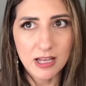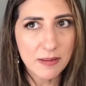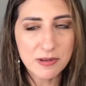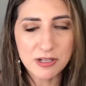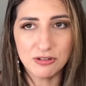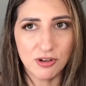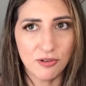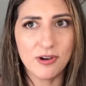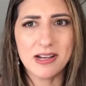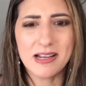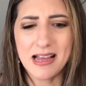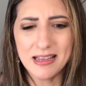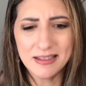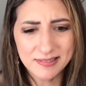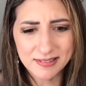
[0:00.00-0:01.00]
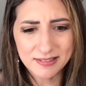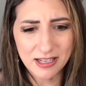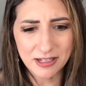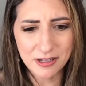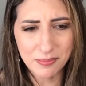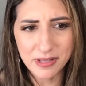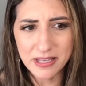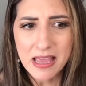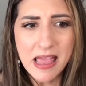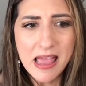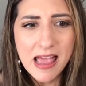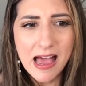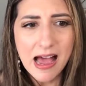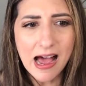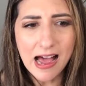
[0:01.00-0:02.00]
I mean, different kinds of denim. Like
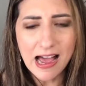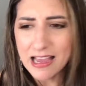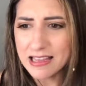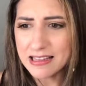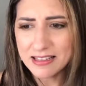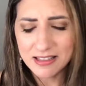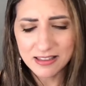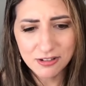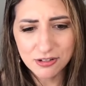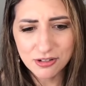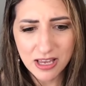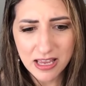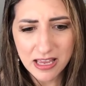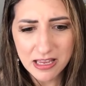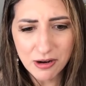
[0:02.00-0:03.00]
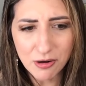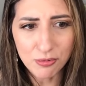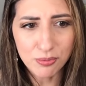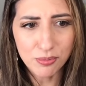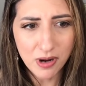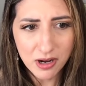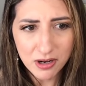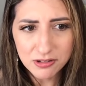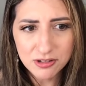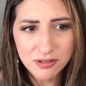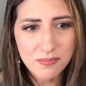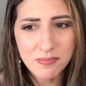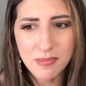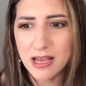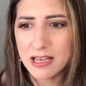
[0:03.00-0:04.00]
I, the other day,
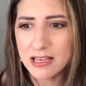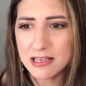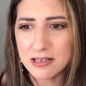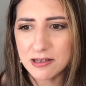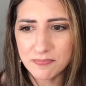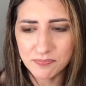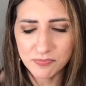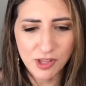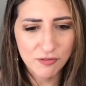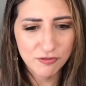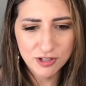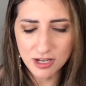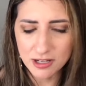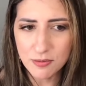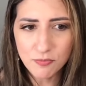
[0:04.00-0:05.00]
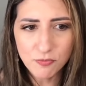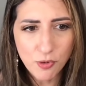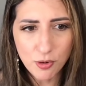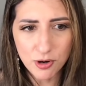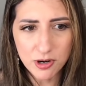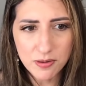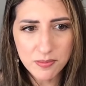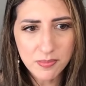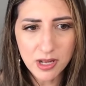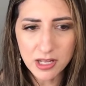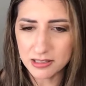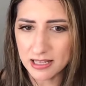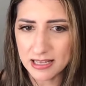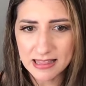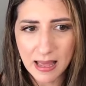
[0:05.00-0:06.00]
rocked my denim forum,
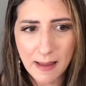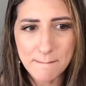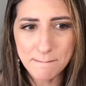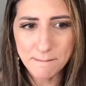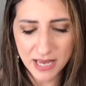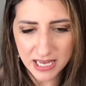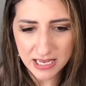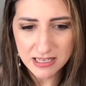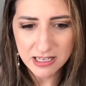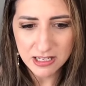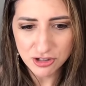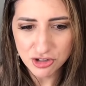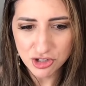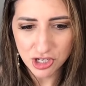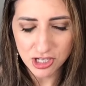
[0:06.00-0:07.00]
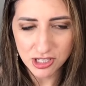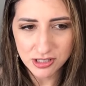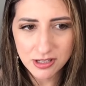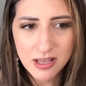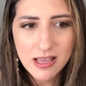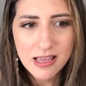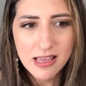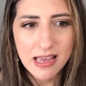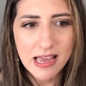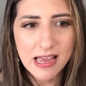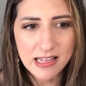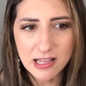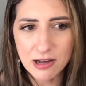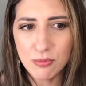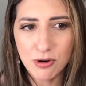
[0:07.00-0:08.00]
like that baggy jean
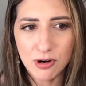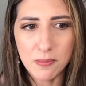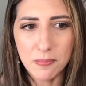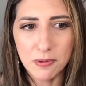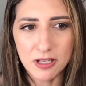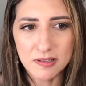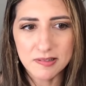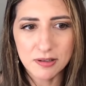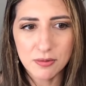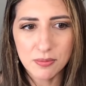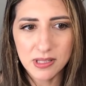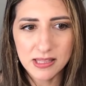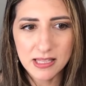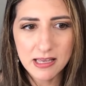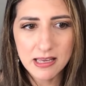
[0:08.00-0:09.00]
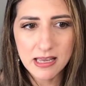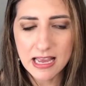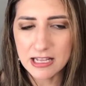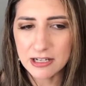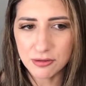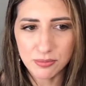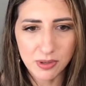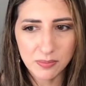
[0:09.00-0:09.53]
and I wore a blazer with it and a